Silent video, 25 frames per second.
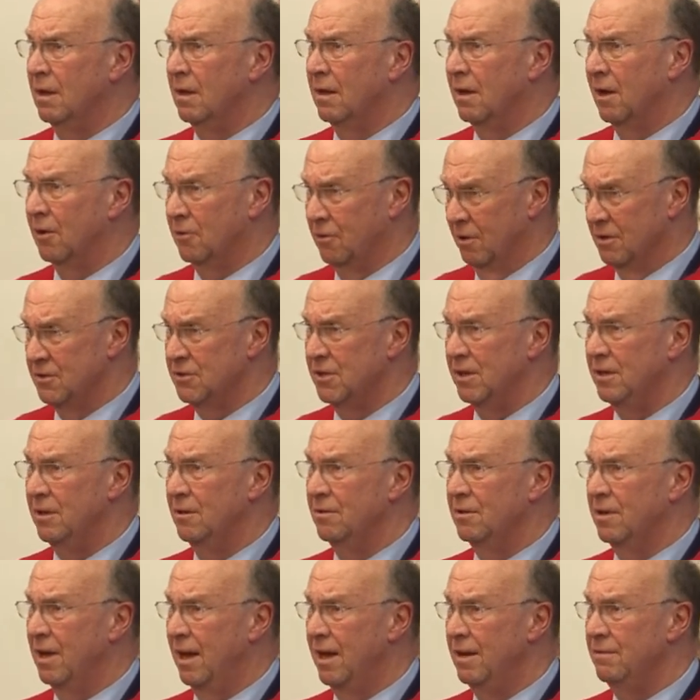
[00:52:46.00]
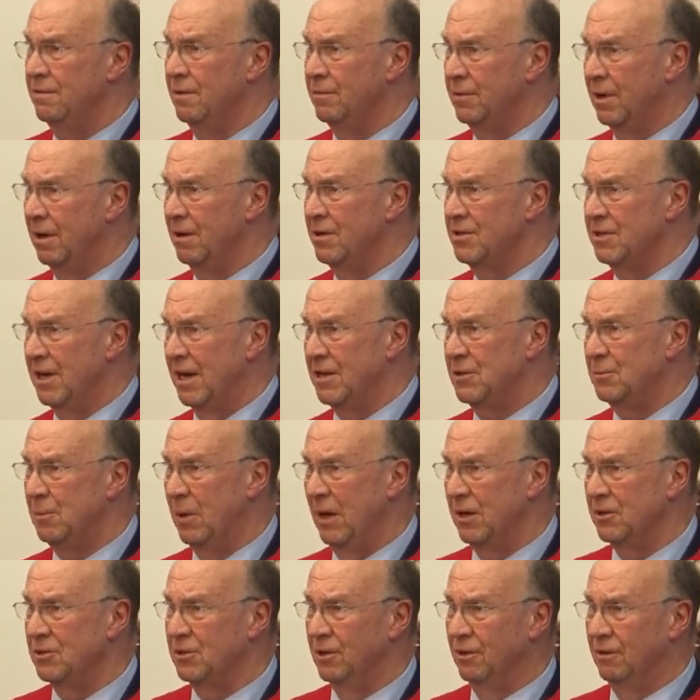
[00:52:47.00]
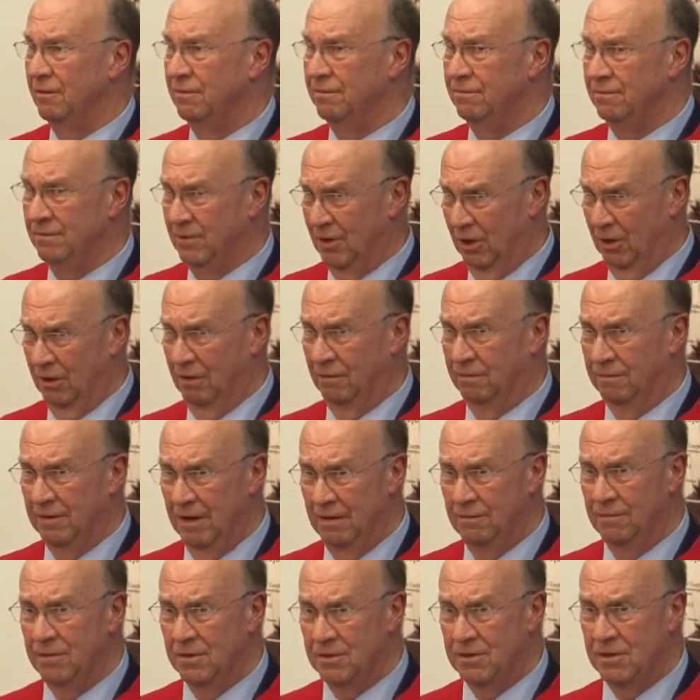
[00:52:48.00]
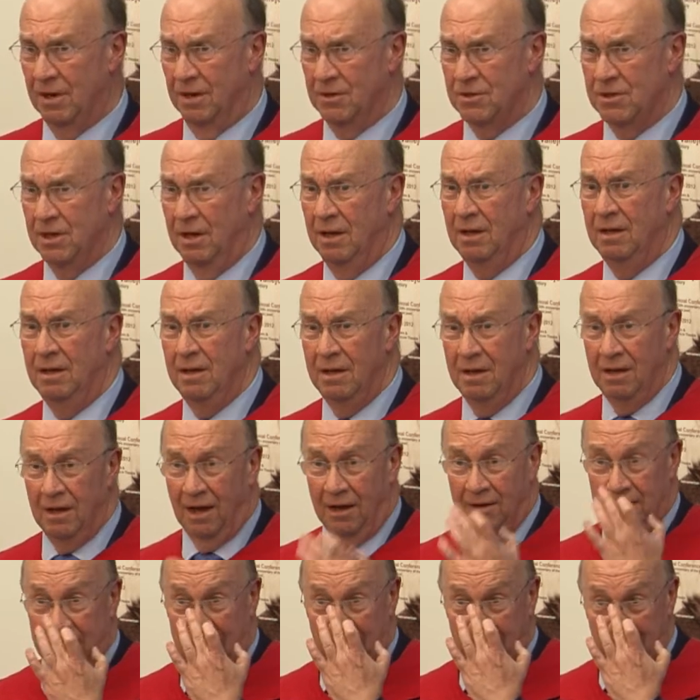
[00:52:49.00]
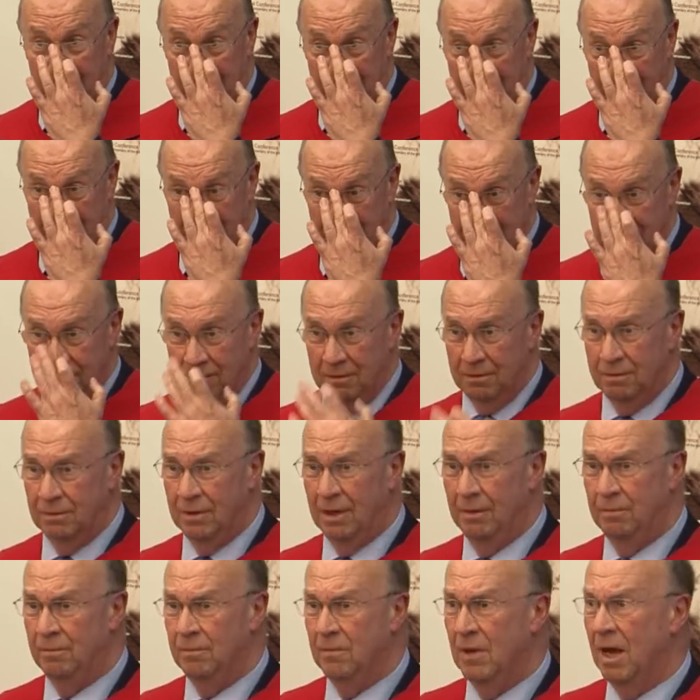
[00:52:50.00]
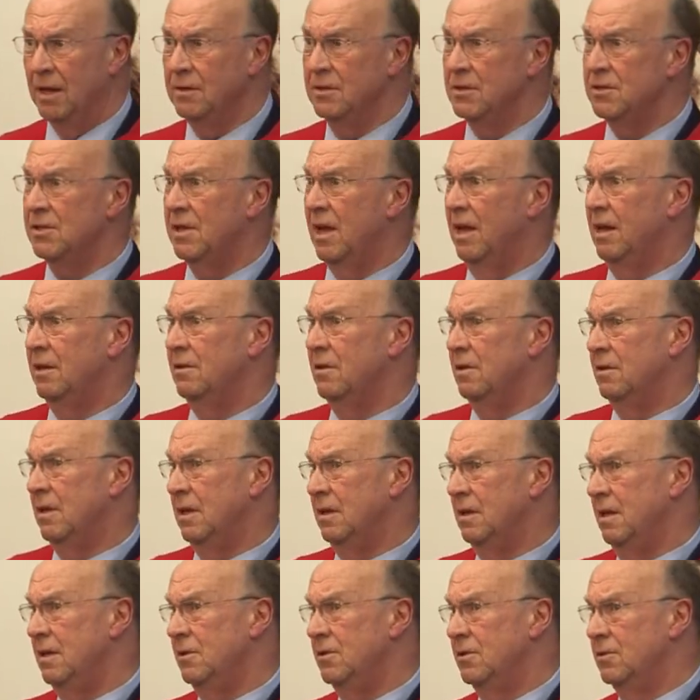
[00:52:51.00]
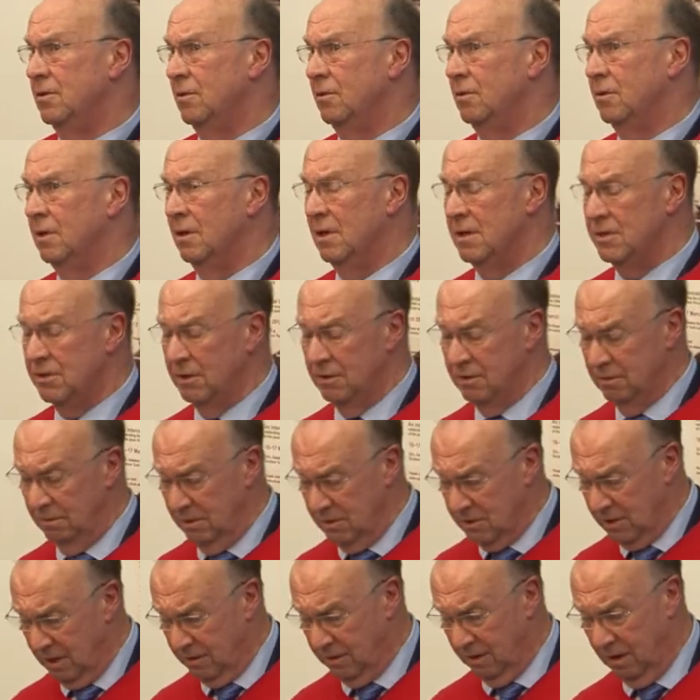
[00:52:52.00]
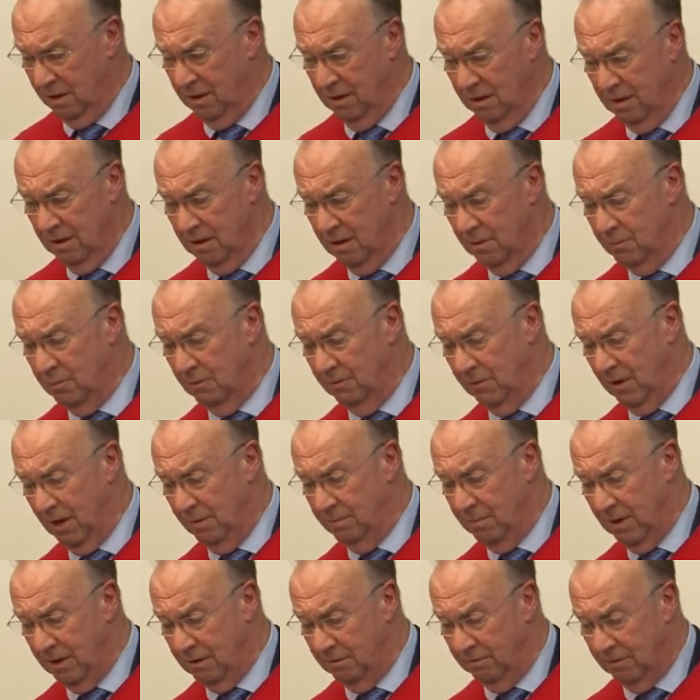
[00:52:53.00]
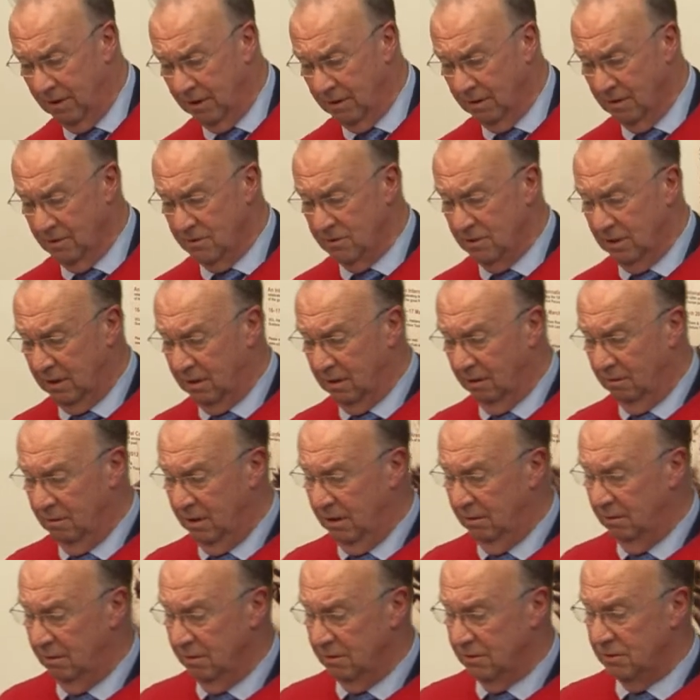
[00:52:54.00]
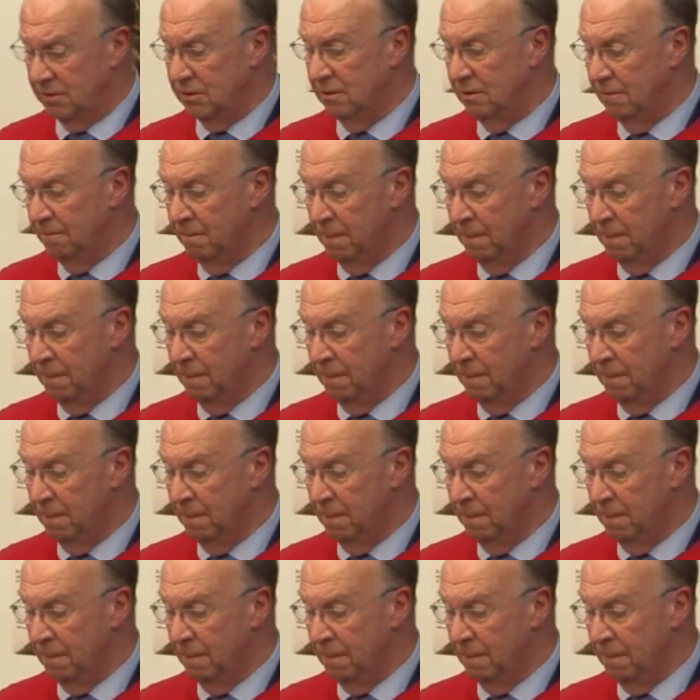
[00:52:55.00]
across the UK for various aspects of infrastructure, are now beginning to understand that they need to talk and listen to each other and provide better regulatory coherence.